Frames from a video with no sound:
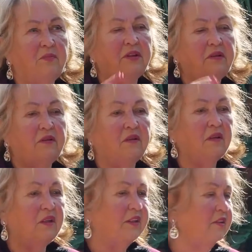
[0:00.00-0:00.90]
bit
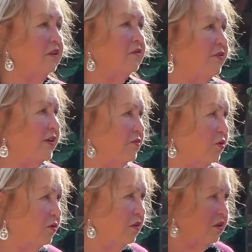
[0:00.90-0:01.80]
less than
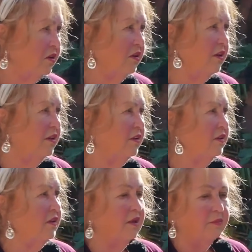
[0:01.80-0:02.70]
$5, and
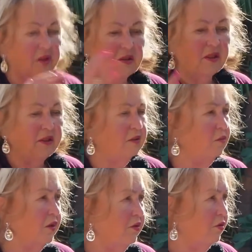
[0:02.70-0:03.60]
it comes right
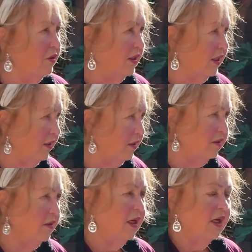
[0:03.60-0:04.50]
away
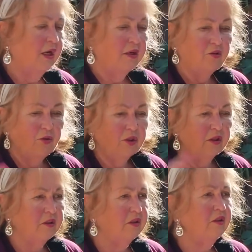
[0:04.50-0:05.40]
online, and you
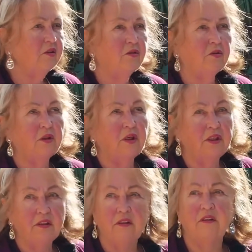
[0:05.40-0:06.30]
can see it on
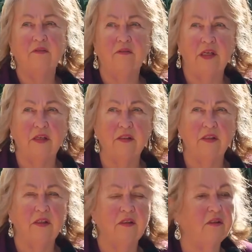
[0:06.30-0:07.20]
any
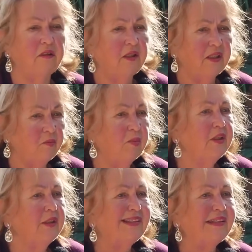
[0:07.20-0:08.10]
device. It does
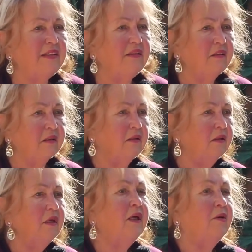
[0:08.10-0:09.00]
matter it's
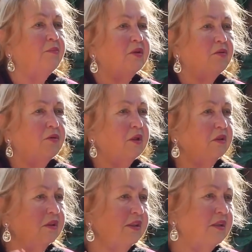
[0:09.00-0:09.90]
Kindle, but you
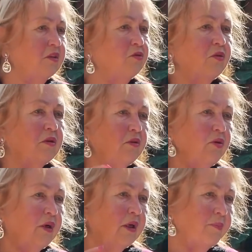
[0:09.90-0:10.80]
can see it on
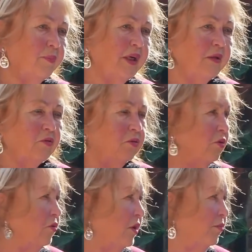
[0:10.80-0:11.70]
your iPad, on
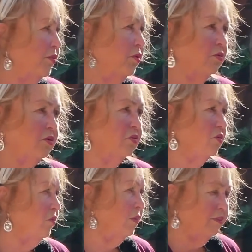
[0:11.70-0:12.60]
your computer, on
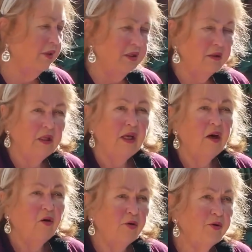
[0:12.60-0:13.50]
your mobile,
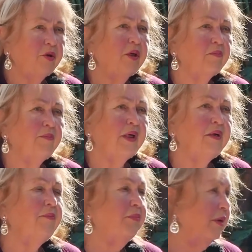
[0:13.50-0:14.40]
or you can
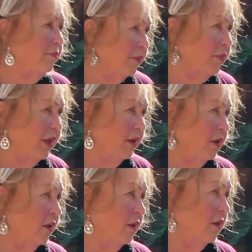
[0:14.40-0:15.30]
buy a
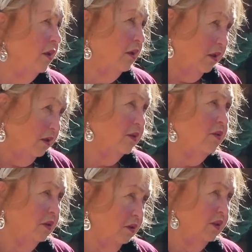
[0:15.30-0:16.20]
paperback
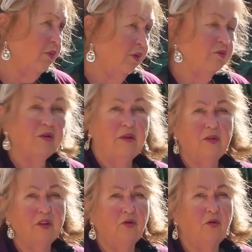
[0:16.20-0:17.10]
as well on
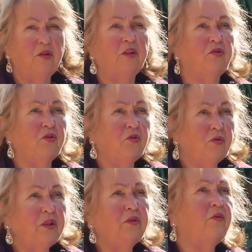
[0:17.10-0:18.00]
Amazon, and
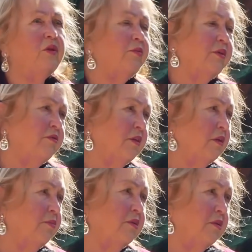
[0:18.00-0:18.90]
soon it will be
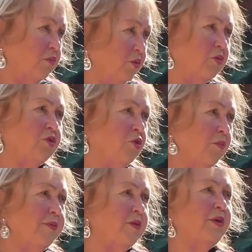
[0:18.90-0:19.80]
available in
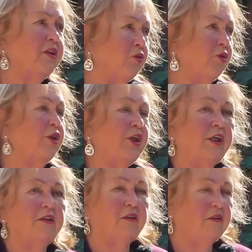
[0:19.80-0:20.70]
bookshops, but not yet.